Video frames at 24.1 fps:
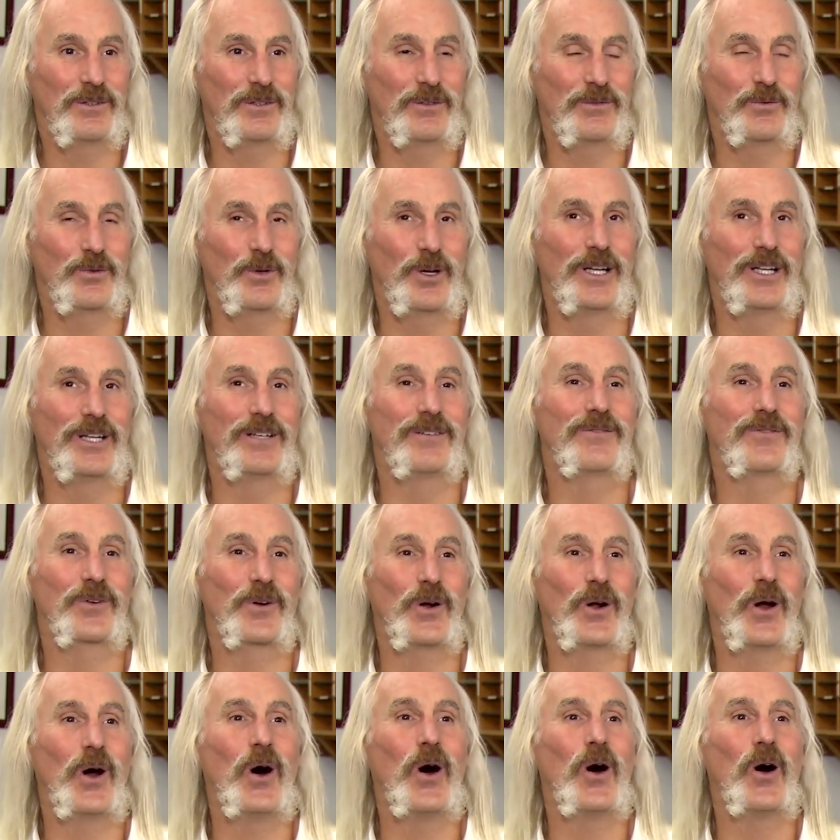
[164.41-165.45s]
run for
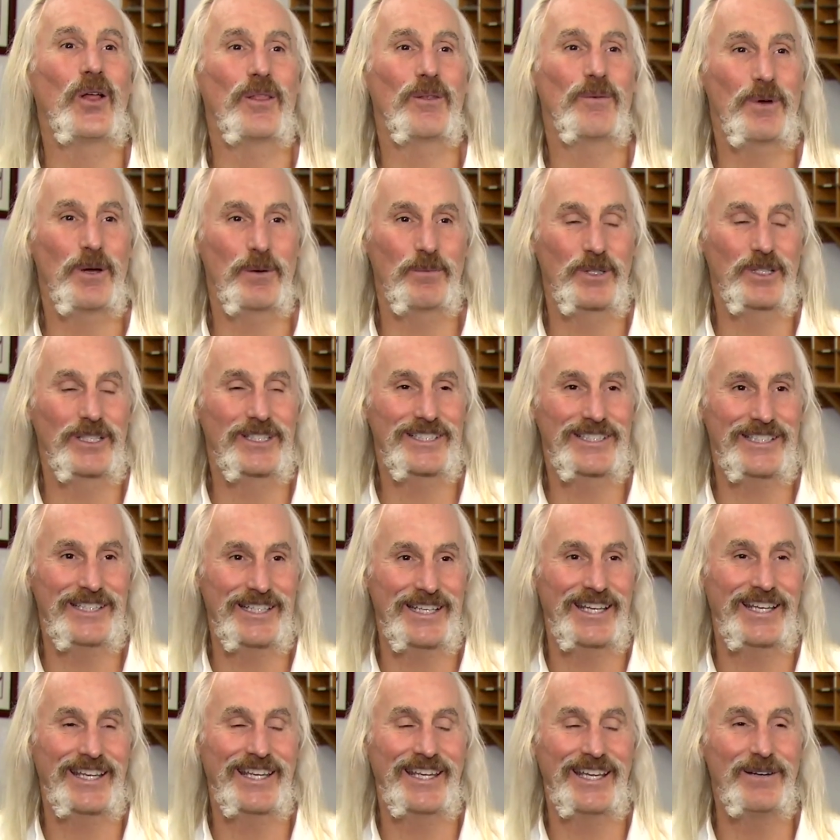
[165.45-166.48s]
all the publicity he
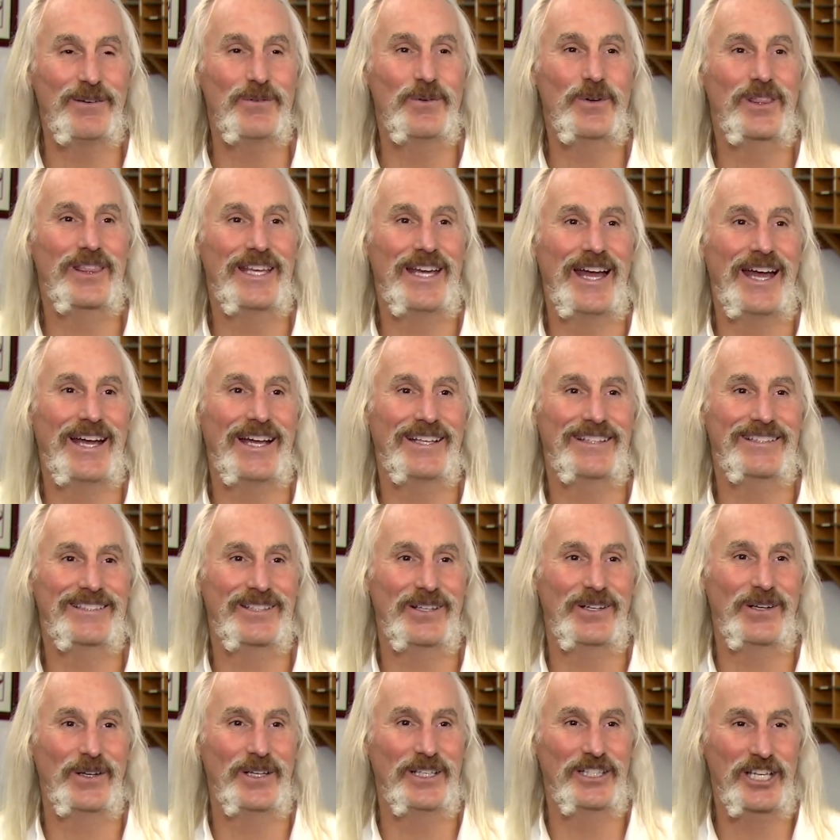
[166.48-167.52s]
could get with that,
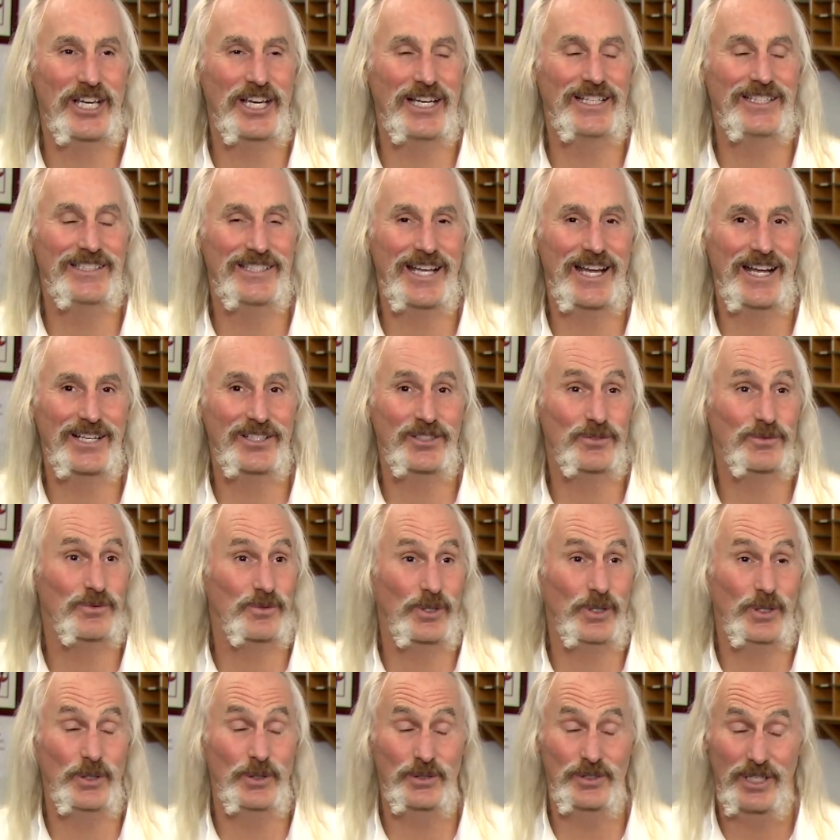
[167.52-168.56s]
so he chased Axl
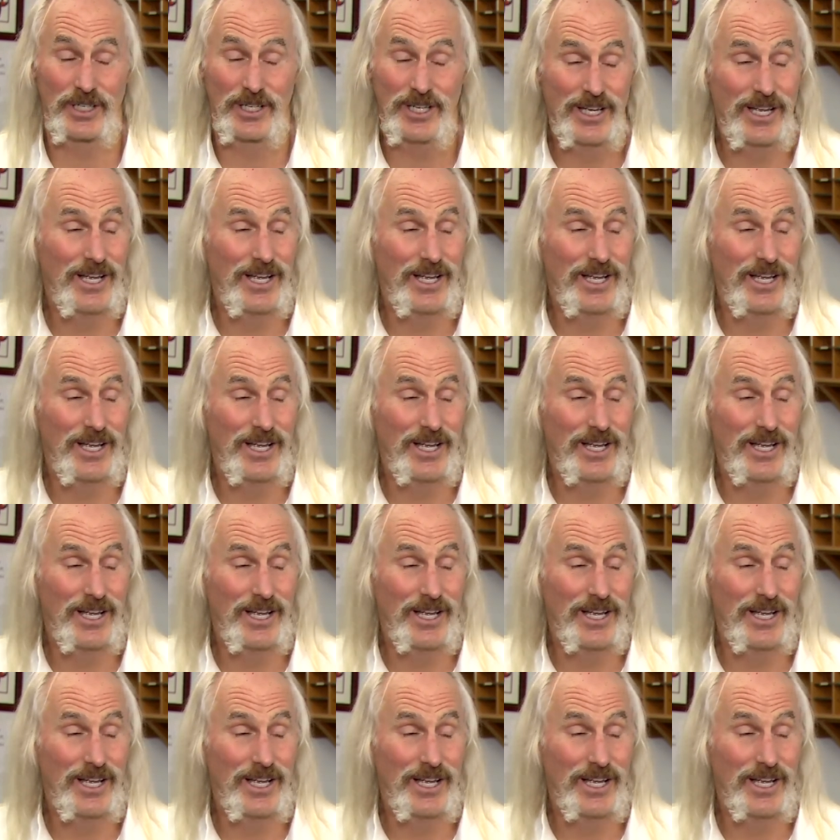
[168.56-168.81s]
Rose